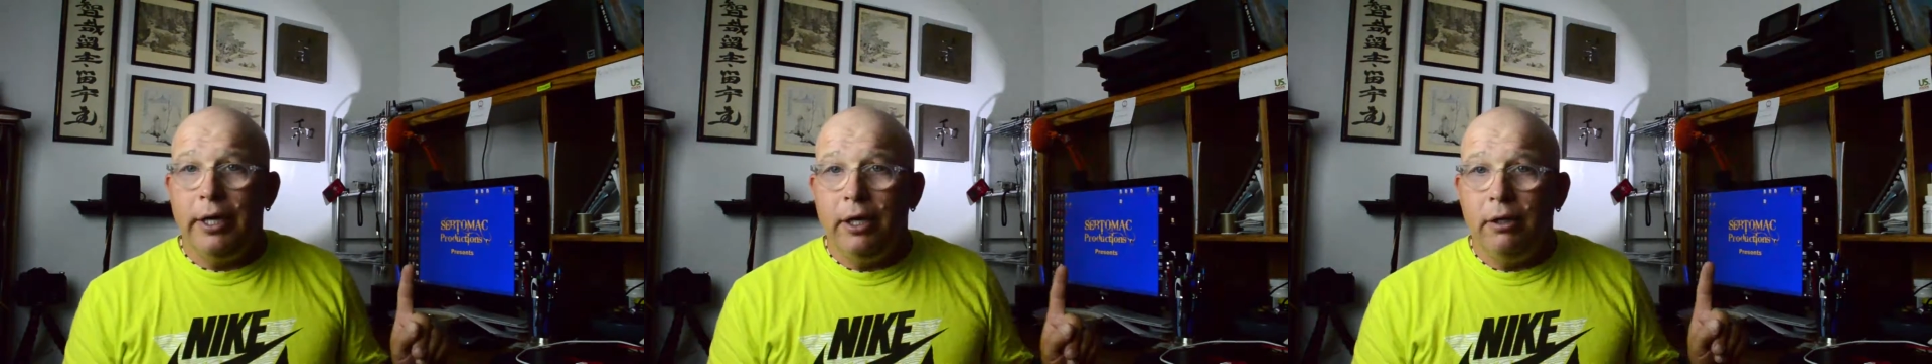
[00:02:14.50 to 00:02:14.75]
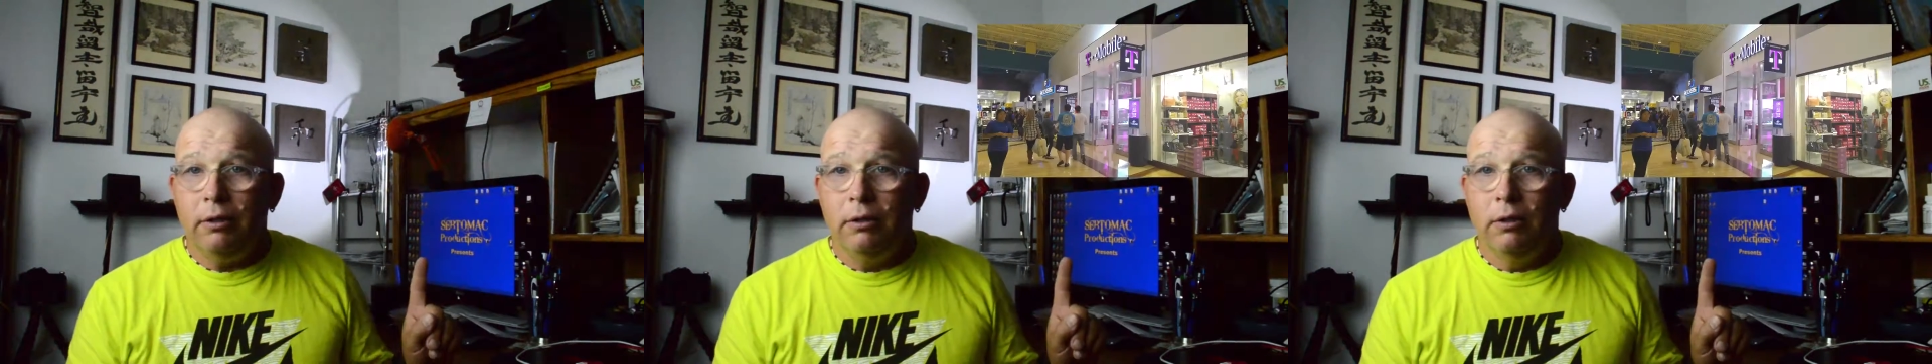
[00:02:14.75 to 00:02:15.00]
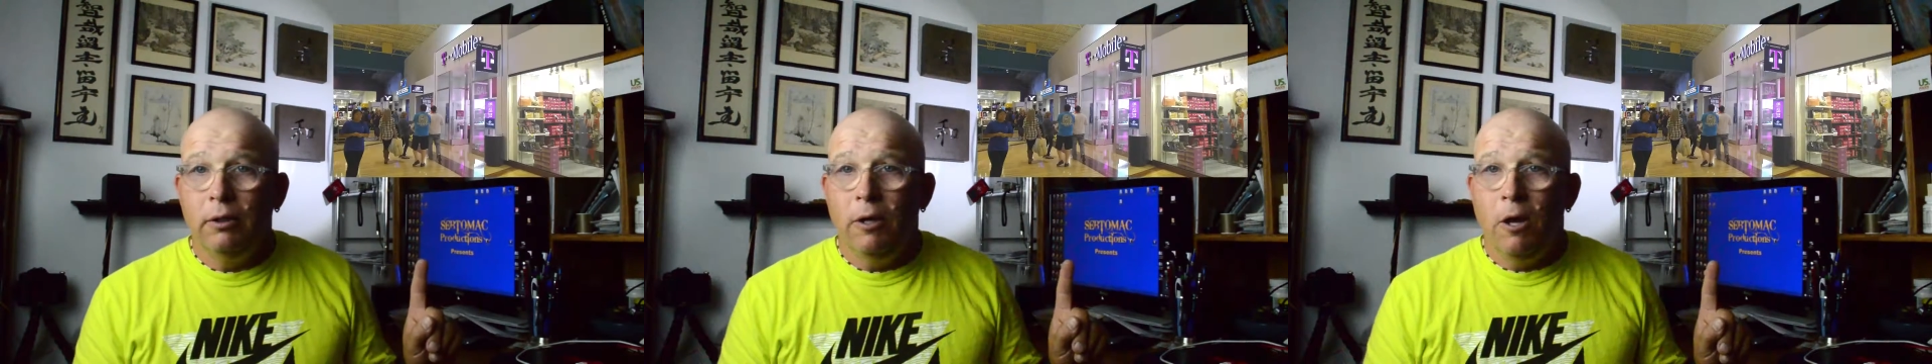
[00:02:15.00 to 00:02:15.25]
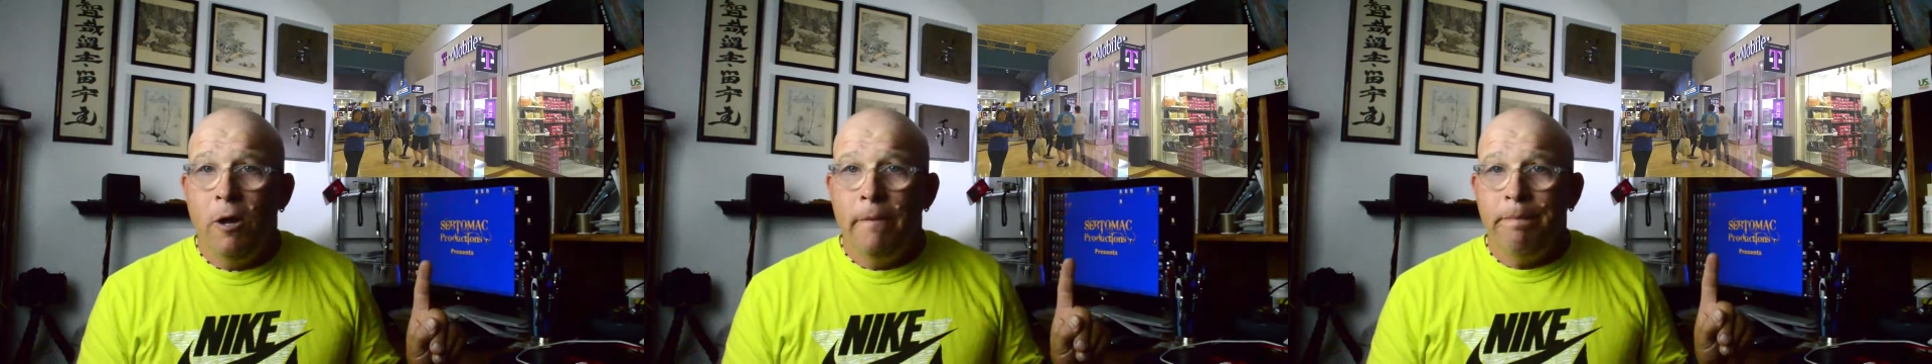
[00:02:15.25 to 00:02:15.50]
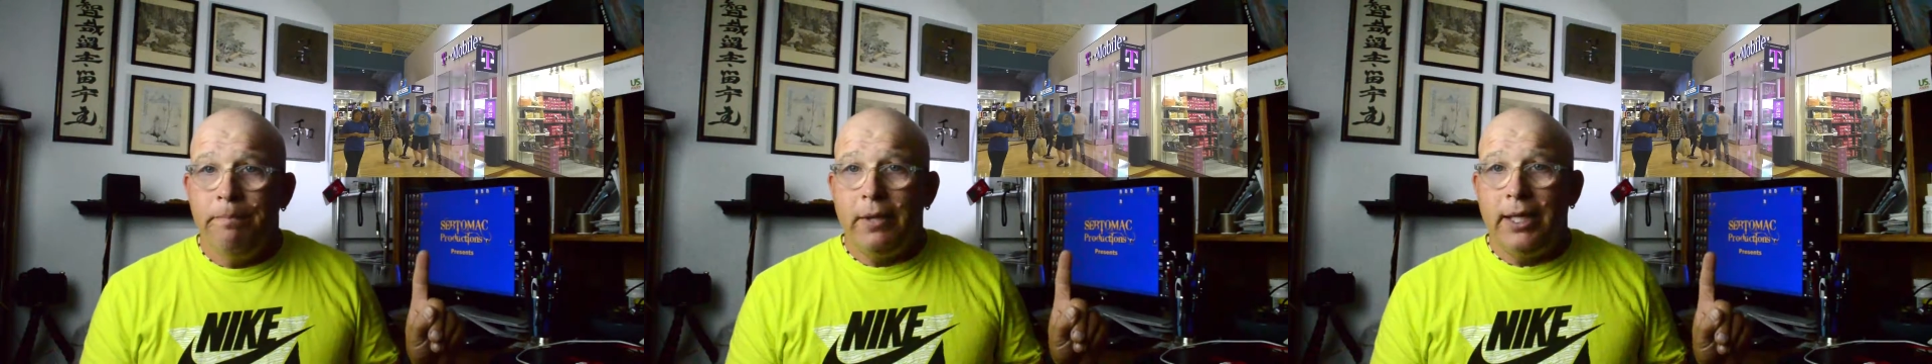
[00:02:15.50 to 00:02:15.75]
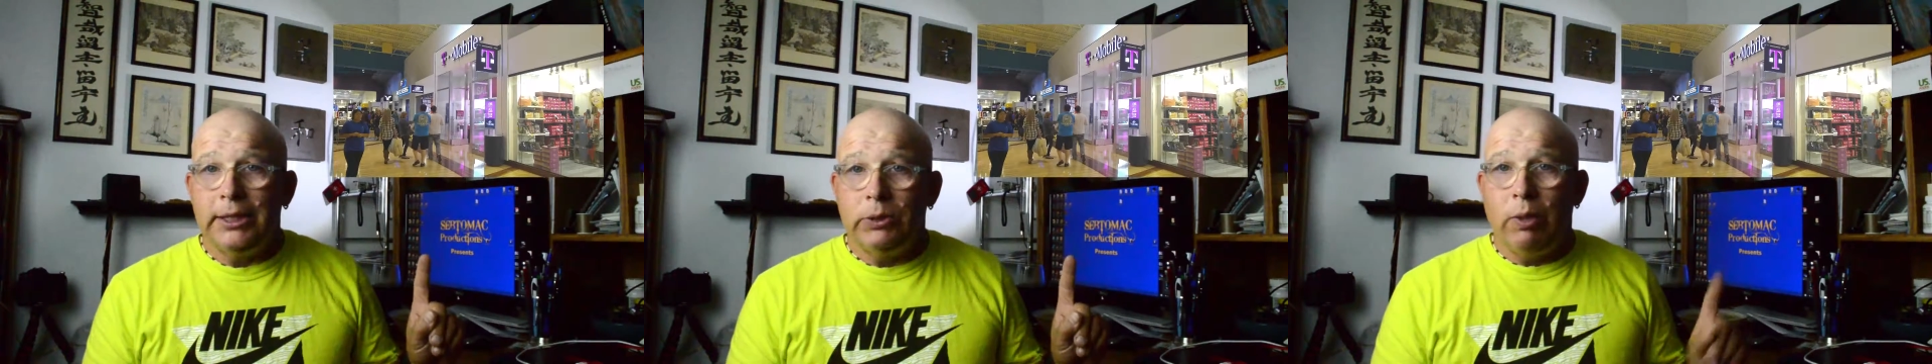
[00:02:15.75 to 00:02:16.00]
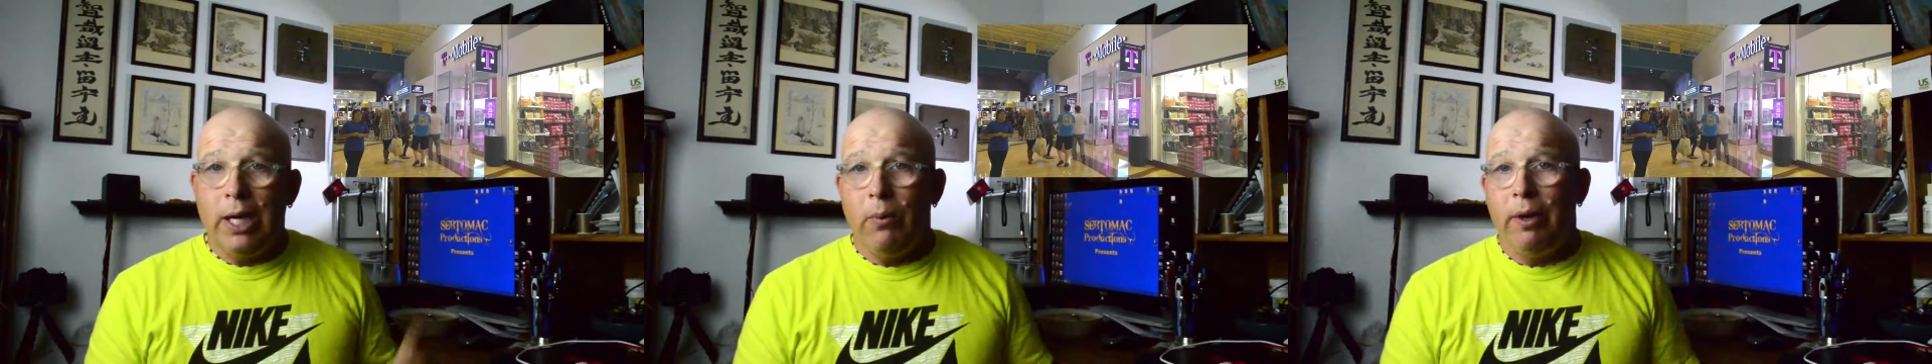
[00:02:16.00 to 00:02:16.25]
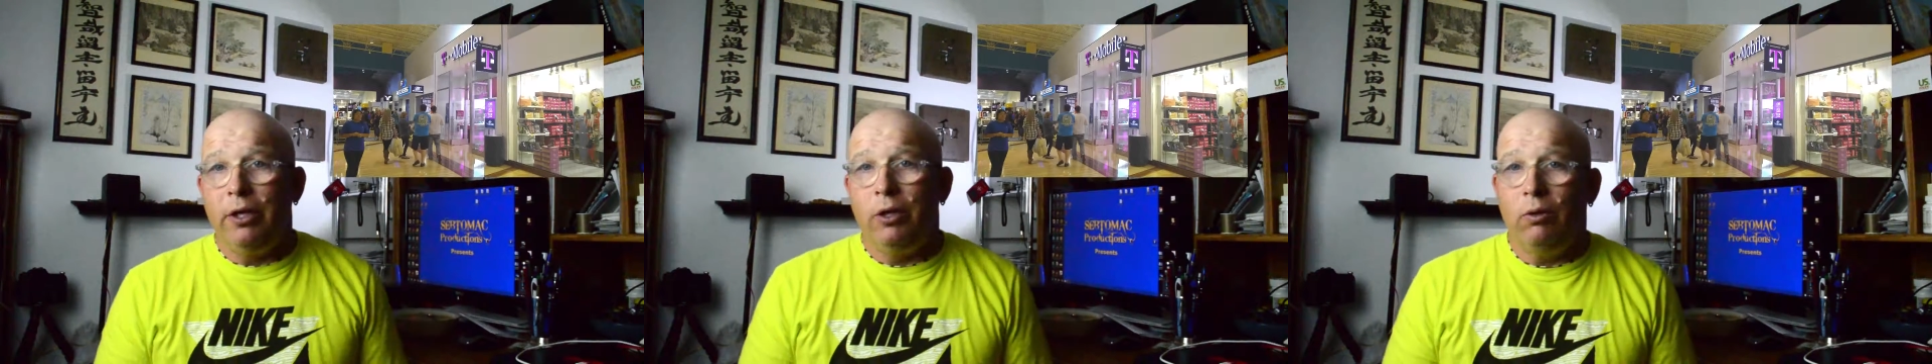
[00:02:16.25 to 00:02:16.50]
here, that's the one I
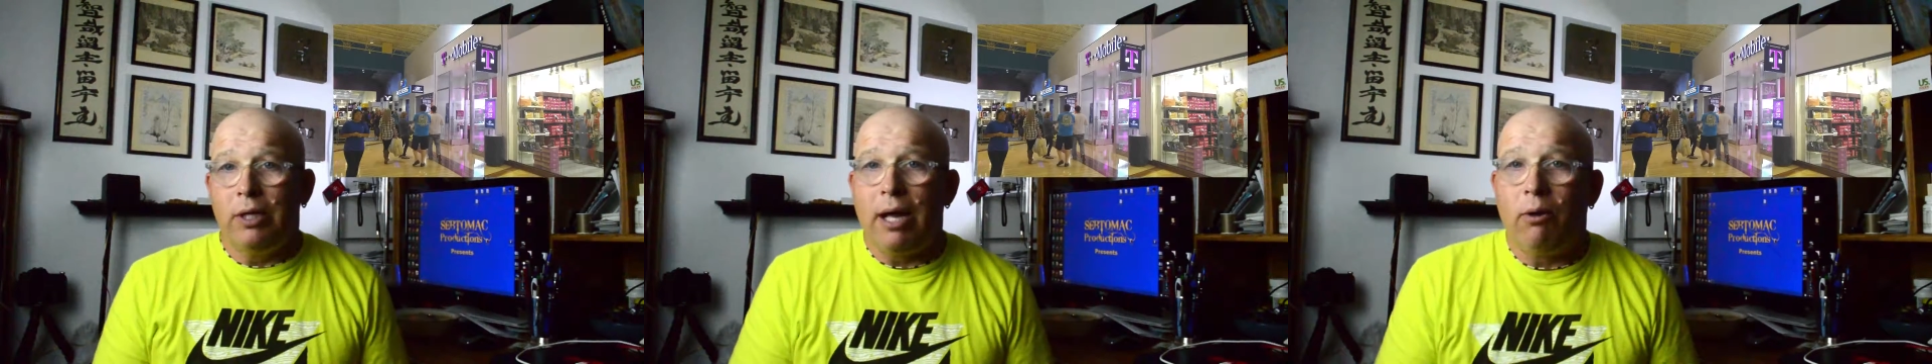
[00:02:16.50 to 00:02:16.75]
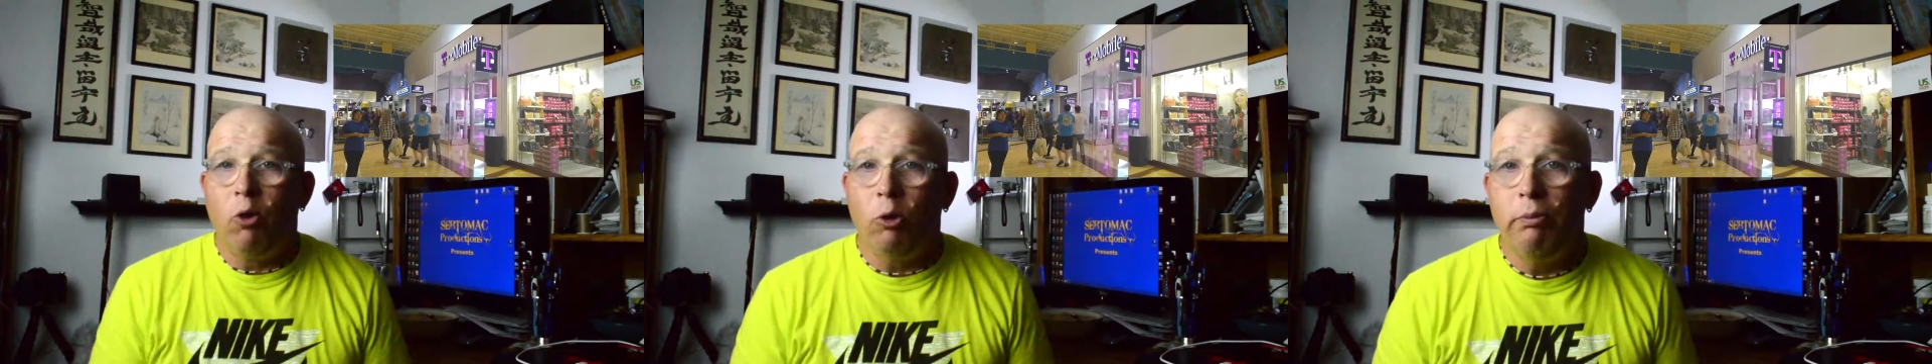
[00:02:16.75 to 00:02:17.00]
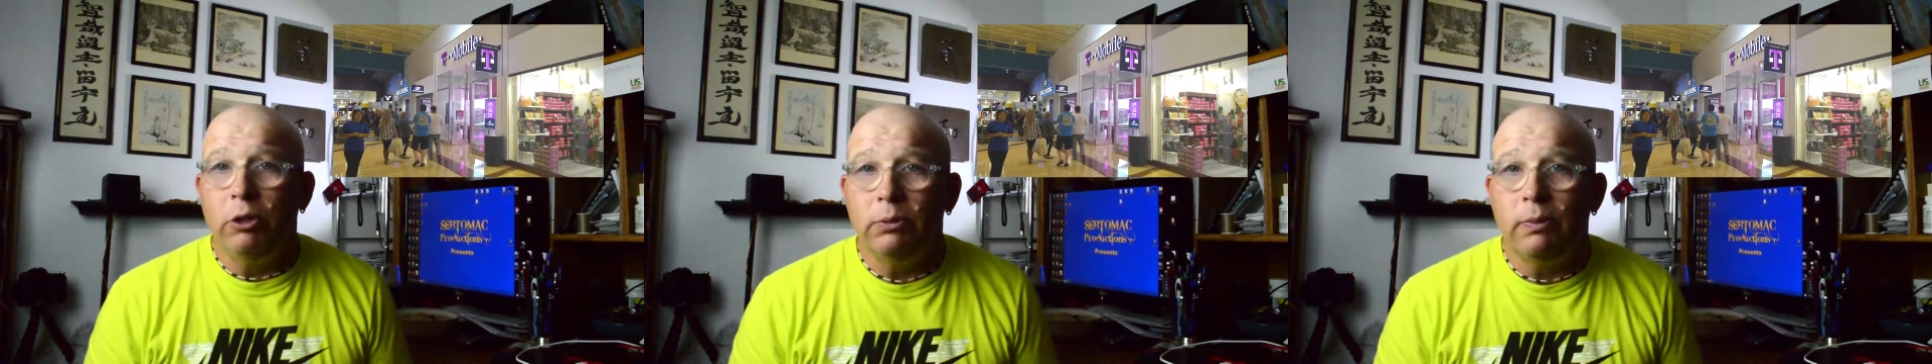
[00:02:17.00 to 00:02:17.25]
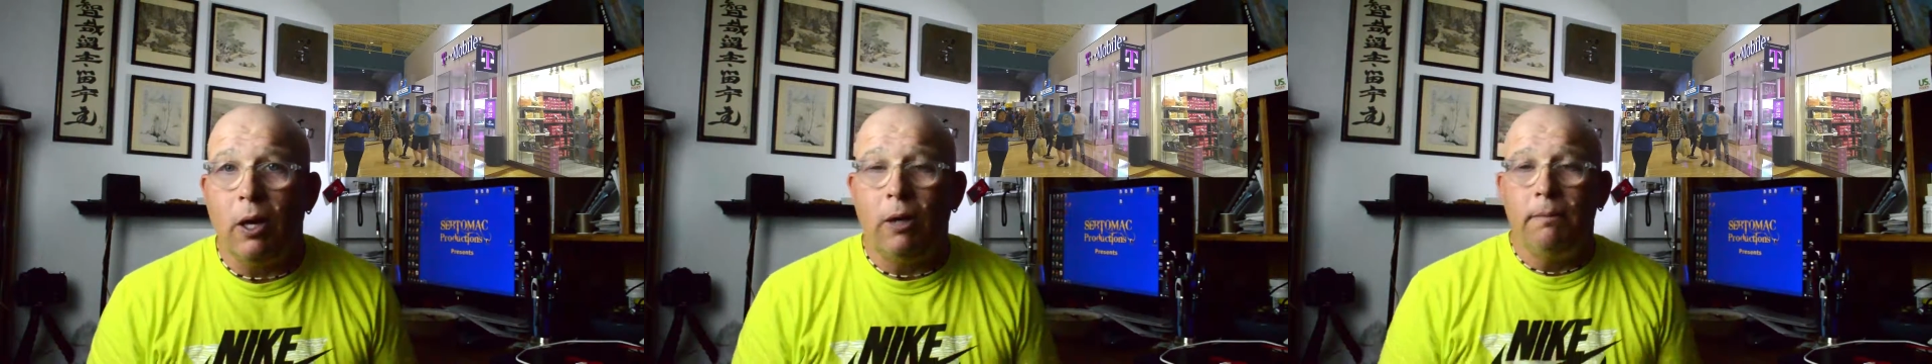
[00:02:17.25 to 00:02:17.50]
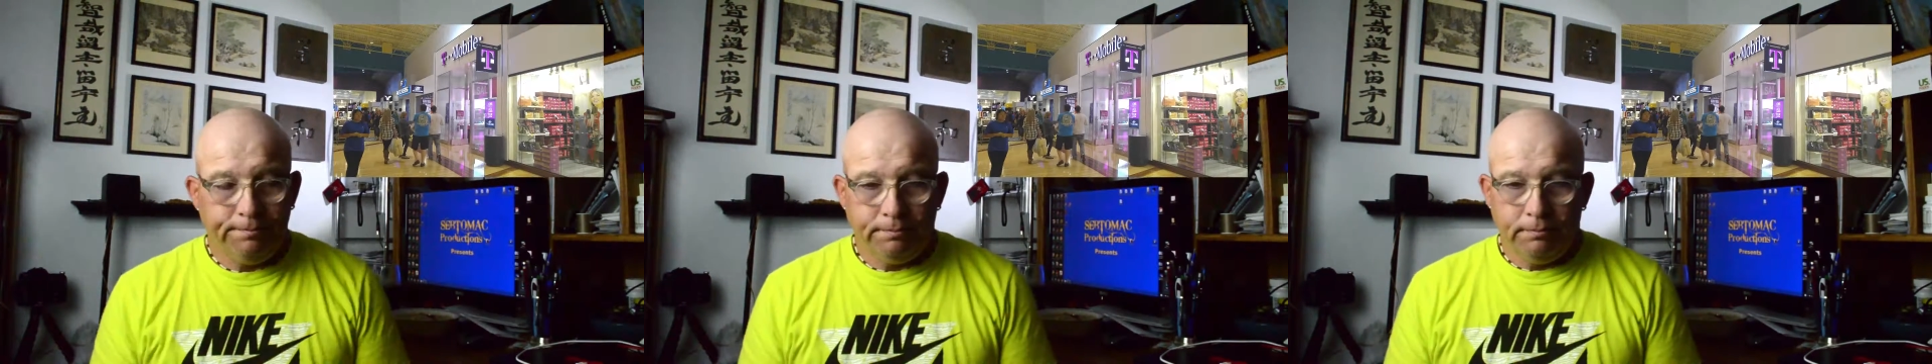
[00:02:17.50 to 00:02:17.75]
went to, Concord Mills Mall.